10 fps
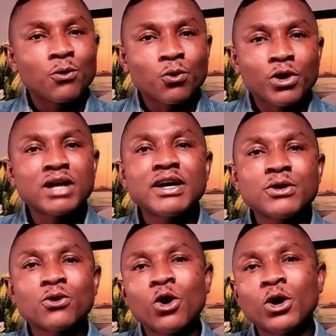and
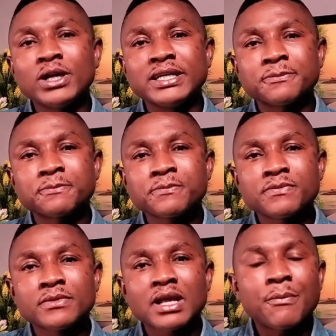whatever you call it.
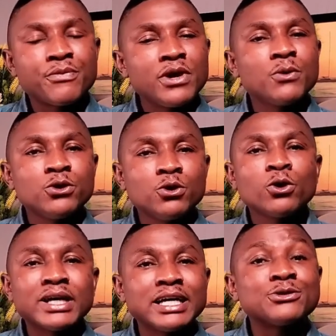I pray we
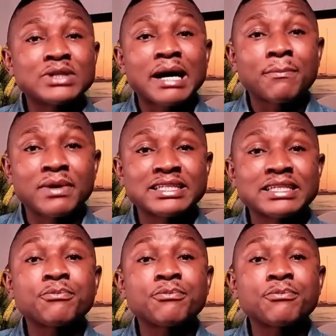don't get to that place.